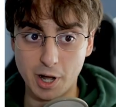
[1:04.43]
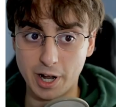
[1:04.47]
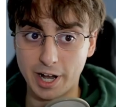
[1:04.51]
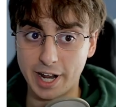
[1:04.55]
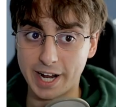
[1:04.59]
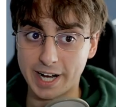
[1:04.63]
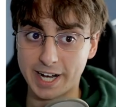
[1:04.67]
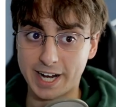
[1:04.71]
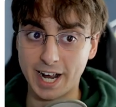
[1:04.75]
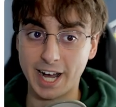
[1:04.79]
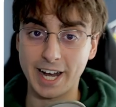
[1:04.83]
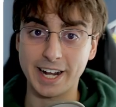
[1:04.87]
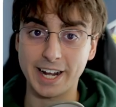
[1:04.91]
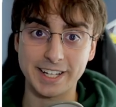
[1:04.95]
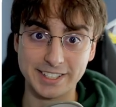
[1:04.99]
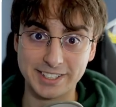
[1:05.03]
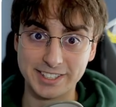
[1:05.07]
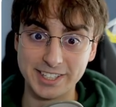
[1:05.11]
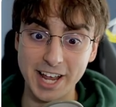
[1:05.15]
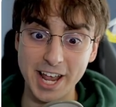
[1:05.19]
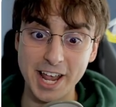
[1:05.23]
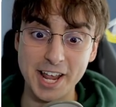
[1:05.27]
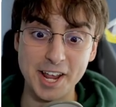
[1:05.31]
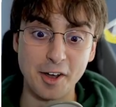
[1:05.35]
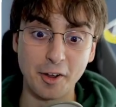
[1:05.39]
but I gotta
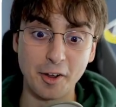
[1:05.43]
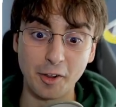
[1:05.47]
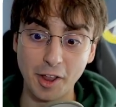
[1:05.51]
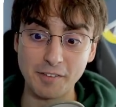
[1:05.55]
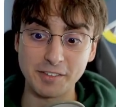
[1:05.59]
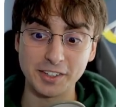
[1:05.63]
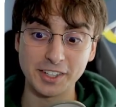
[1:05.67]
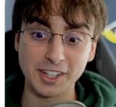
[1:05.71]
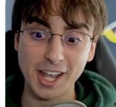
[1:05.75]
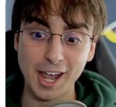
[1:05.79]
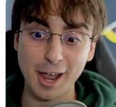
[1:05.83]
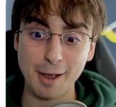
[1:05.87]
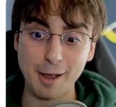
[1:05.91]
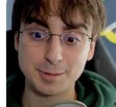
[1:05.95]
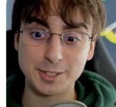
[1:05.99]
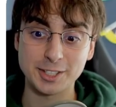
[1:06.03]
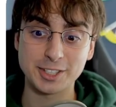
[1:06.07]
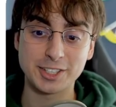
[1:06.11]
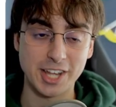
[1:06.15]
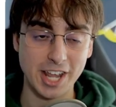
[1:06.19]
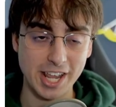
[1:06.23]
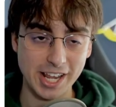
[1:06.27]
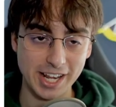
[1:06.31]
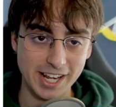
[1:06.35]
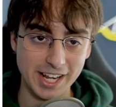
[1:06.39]
say, eleven labs
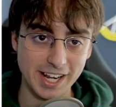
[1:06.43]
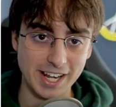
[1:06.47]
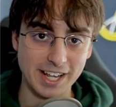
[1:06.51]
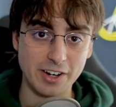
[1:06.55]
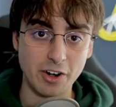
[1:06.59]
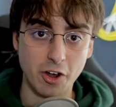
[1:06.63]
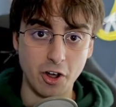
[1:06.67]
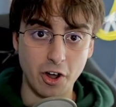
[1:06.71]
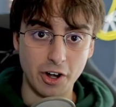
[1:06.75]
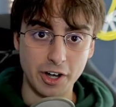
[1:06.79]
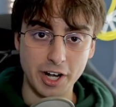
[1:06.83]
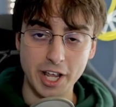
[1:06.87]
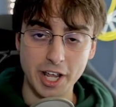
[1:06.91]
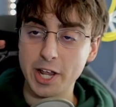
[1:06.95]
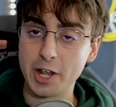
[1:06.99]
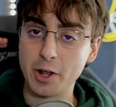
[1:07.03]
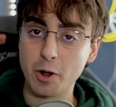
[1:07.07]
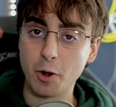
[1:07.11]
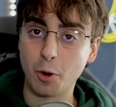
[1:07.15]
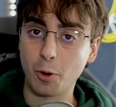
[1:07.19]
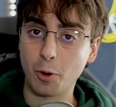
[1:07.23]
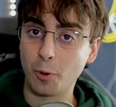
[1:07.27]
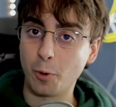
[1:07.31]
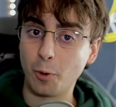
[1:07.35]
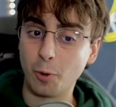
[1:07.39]
is taking it on a
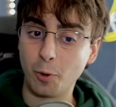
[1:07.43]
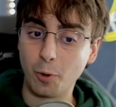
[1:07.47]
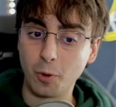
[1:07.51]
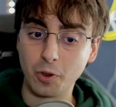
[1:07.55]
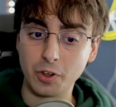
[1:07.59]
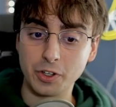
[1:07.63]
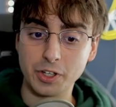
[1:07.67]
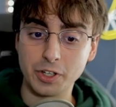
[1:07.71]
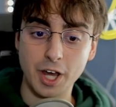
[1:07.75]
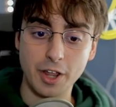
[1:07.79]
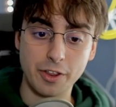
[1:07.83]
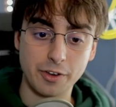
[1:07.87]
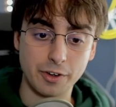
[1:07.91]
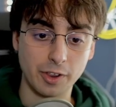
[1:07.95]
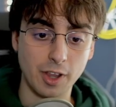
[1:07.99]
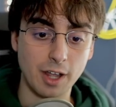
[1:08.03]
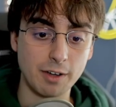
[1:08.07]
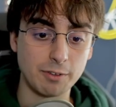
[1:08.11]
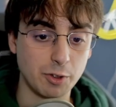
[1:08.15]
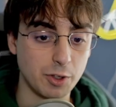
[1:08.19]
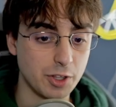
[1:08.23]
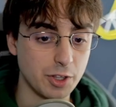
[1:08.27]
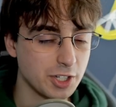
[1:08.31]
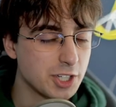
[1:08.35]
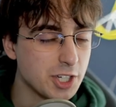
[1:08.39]
whole nother
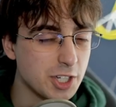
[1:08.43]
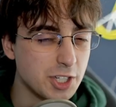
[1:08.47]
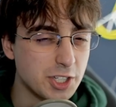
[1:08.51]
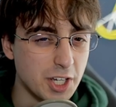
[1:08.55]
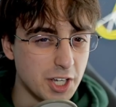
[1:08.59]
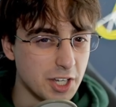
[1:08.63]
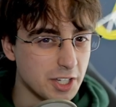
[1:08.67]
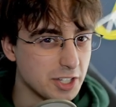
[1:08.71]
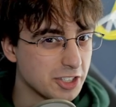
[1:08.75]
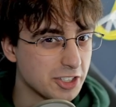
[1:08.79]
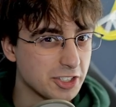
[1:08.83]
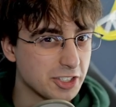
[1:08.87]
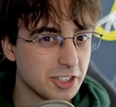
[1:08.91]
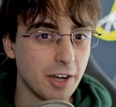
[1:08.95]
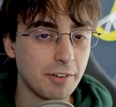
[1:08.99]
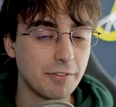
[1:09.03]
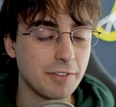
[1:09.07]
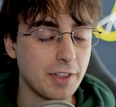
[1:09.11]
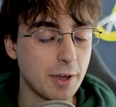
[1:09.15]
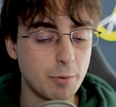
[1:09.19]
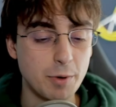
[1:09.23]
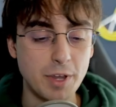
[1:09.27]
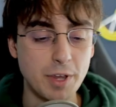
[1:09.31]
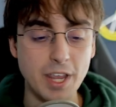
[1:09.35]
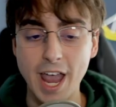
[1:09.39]
level. This is stuff
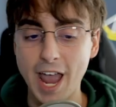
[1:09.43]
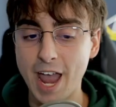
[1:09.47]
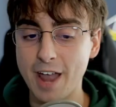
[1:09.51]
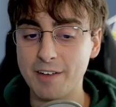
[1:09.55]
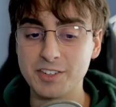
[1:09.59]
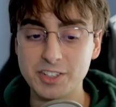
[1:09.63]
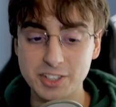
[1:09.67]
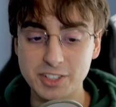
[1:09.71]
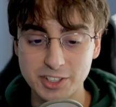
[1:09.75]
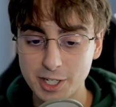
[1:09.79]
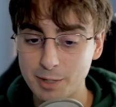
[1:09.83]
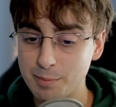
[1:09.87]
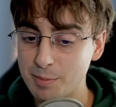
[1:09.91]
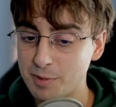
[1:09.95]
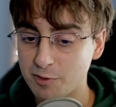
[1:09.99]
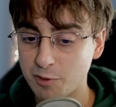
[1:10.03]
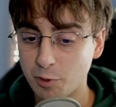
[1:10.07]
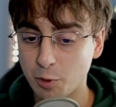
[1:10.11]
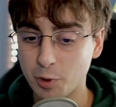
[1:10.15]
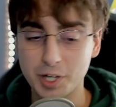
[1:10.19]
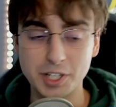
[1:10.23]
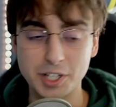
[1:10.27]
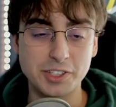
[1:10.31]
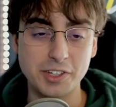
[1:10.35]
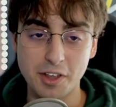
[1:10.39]
that we haven't seen
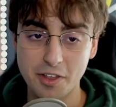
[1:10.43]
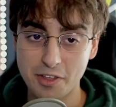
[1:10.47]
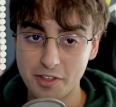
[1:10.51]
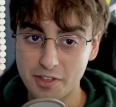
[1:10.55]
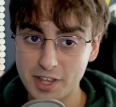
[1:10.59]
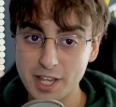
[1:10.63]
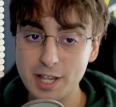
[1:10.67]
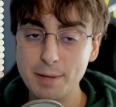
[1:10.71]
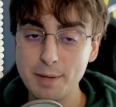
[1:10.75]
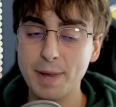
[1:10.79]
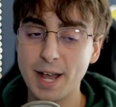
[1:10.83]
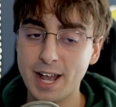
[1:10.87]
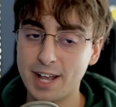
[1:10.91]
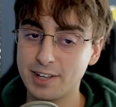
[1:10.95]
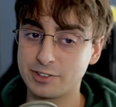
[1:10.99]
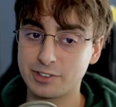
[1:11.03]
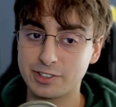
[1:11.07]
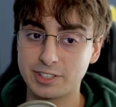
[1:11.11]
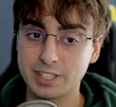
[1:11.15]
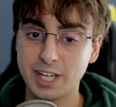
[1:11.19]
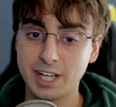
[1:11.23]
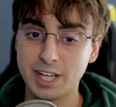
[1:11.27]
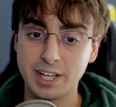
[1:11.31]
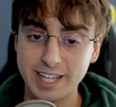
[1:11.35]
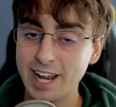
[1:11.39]
before. It's the
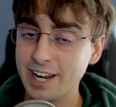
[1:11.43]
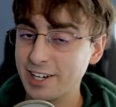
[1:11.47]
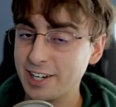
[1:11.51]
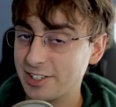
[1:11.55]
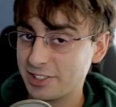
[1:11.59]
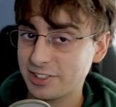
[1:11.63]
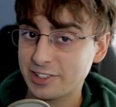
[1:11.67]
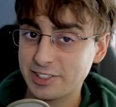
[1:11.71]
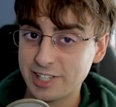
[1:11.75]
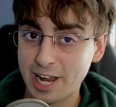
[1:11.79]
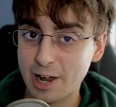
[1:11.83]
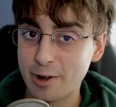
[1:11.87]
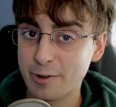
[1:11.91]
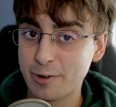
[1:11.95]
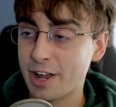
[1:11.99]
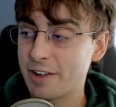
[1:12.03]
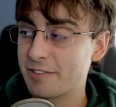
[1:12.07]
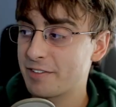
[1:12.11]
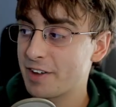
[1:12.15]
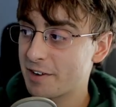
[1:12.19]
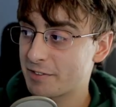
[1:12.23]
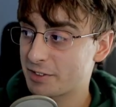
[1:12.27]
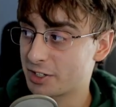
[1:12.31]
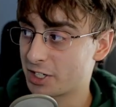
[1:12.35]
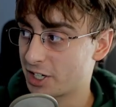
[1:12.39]
best text to sound
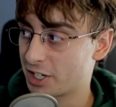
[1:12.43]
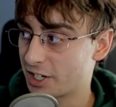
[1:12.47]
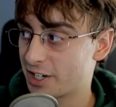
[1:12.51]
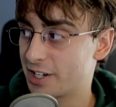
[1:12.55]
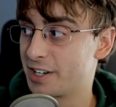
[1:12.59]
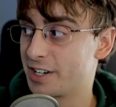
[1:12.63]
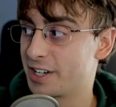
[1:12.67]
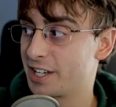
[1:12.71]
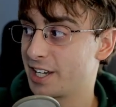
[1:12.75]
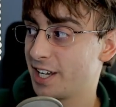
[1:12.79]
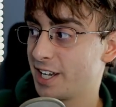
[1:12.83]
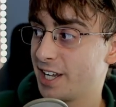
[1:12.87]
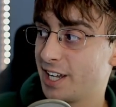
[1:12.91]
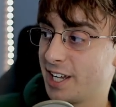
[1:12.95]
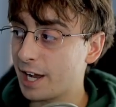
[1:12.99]
I've ever heard.